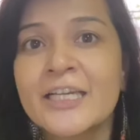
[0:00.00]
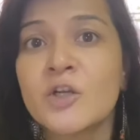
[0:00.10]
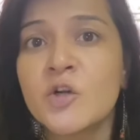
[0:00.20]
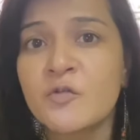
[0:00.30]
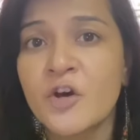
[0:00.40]
they
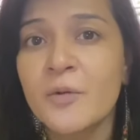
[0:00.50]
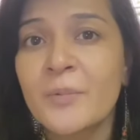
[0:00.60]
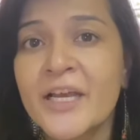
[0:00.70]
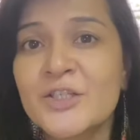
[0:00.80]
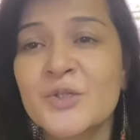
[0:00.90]
looked for a
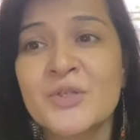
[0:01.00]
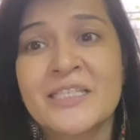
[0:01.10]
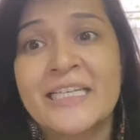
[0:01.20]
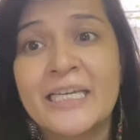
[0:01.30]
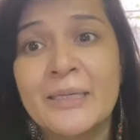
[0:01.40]
place to
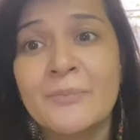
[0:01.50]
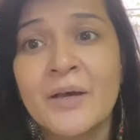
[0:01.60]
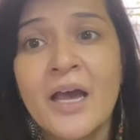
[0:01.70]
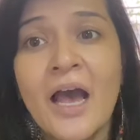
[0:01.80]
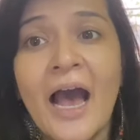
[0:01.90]

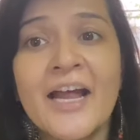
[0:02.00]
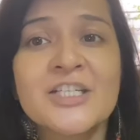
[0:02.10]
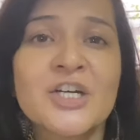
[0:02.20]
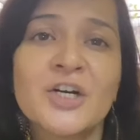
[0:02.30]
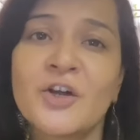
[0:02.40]
sleep
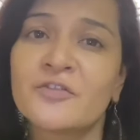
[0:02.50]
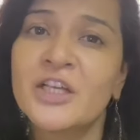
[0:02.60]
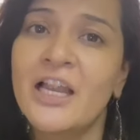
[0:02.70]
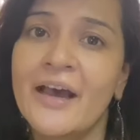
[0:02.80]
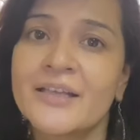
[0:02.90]
and turned off
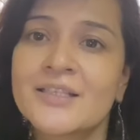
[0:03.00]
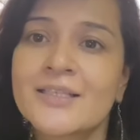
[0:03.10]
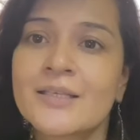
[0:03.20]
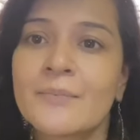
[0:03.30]
the lights.